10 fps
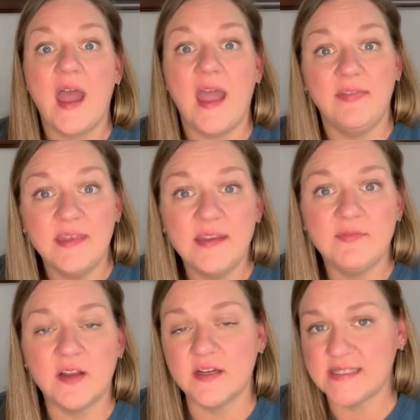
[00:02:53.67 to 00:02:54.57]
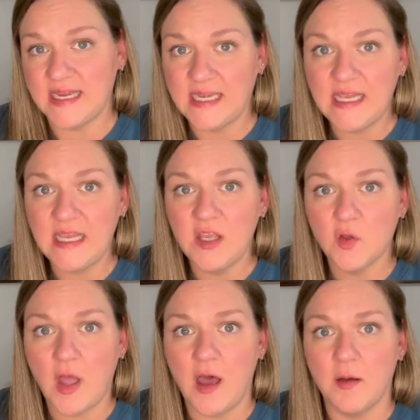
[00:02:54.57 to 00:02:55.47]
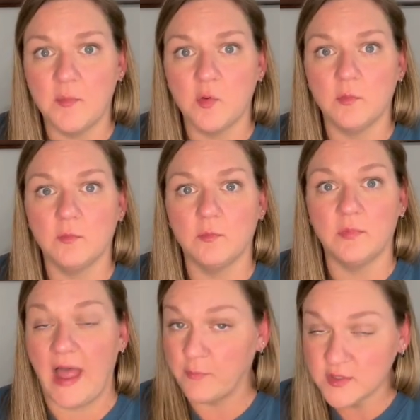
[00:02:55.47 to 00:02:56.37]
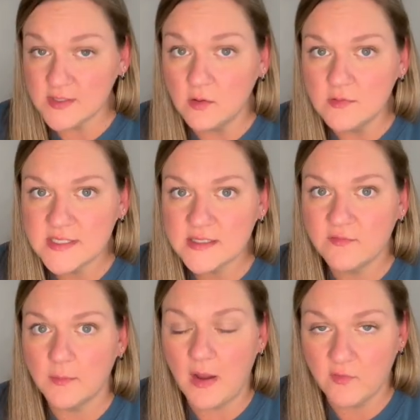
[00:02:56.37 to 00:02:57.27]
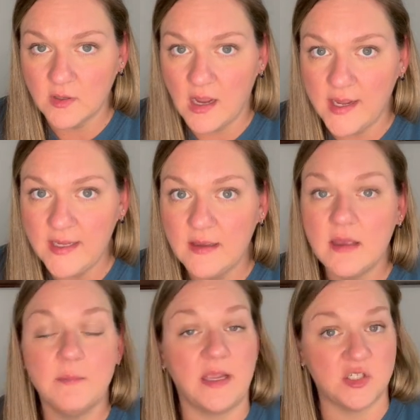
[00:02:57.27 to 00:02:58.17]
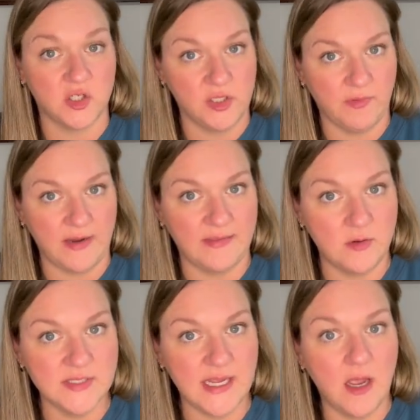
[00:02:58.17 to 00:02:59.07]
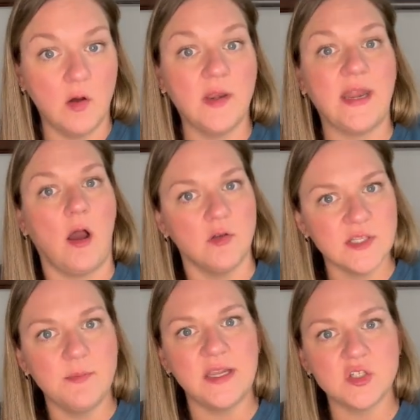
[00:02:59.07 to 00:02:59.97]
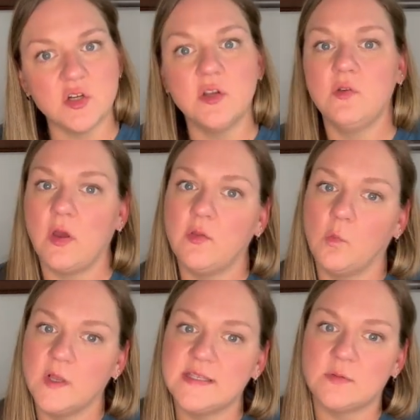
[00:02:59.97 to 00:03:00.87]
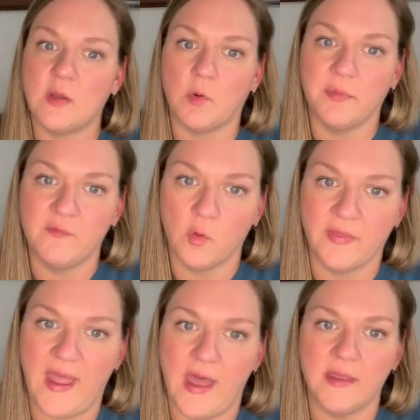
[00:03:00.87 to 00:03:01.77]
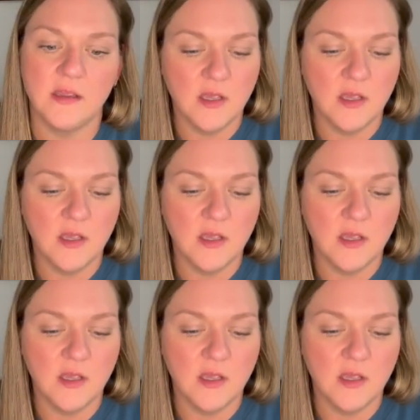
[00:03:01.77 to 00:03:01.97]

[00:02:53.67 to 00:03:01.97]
And then if there is any lab results from overnight, make sure you write those down, and also make sure you know the ones that were before that.